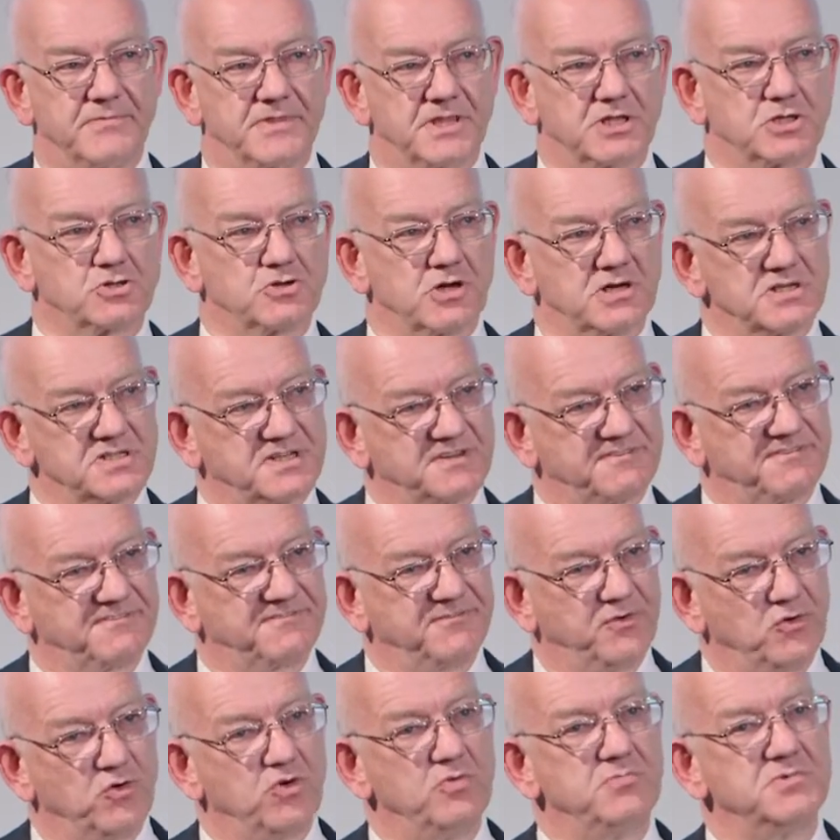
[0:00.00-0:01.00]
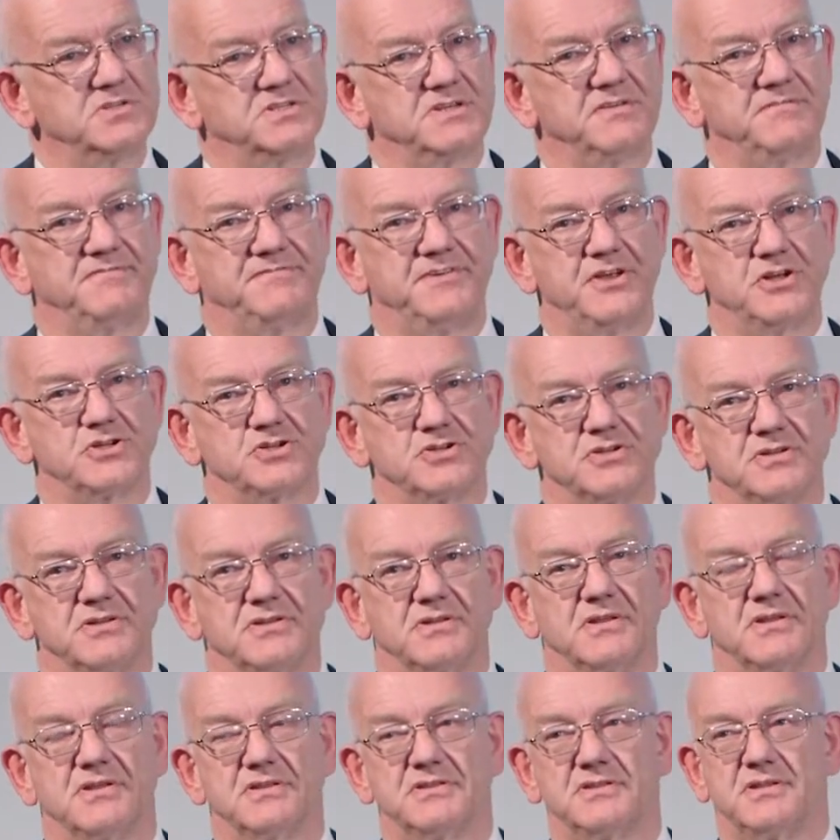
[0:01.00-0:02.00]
the transformative vision